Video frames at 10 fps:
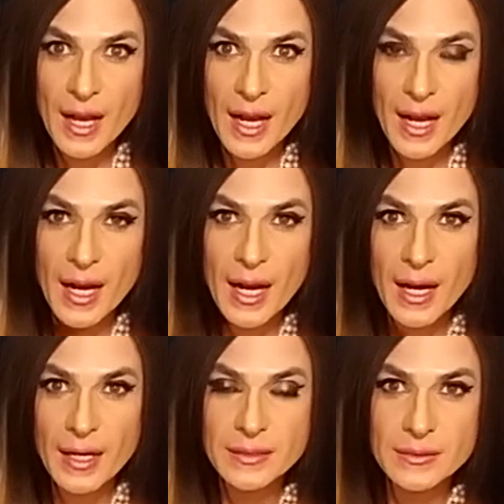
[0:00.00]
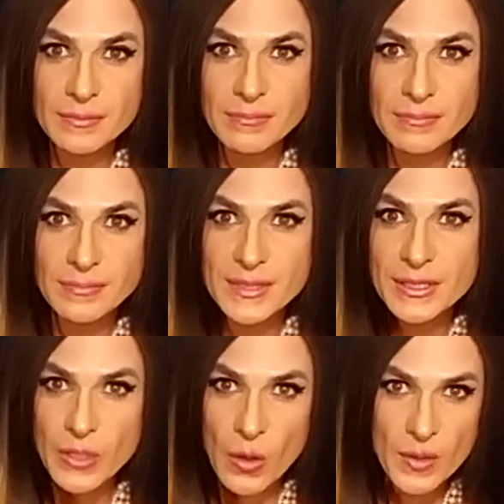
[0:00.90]
uh,
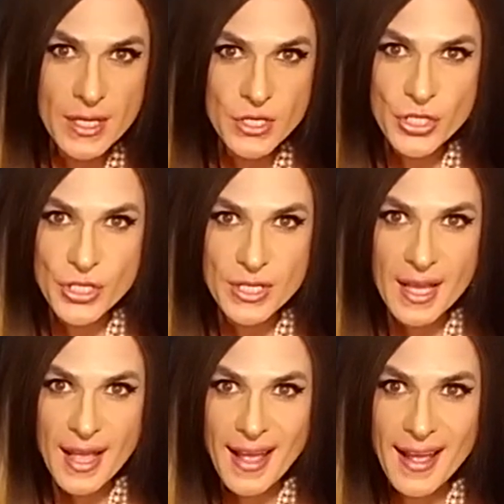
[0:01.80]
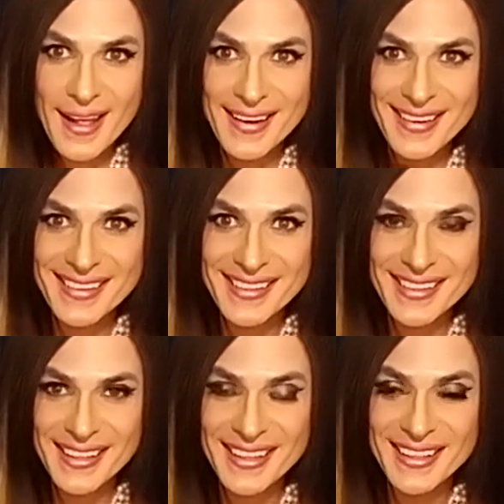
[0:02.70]
storage, and
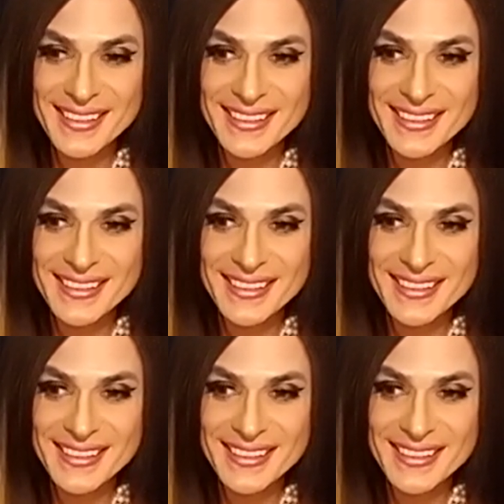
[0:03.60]
uh,